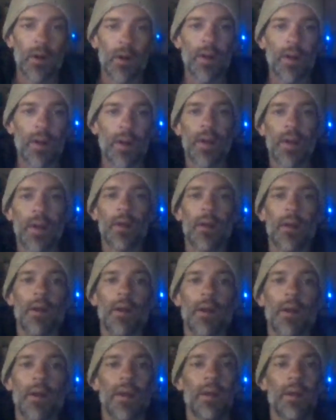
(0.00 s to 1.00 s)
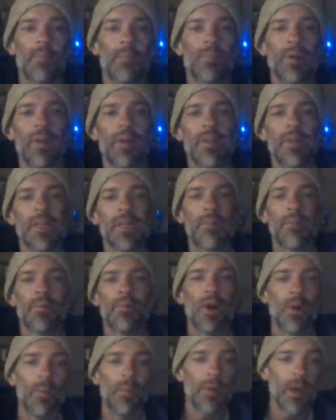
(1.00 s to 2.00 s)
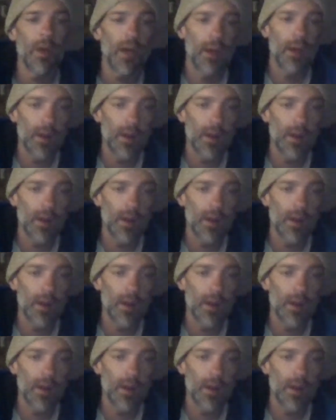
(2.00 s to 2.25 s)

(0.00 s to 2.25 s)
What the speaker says: Okay, they had previously probed.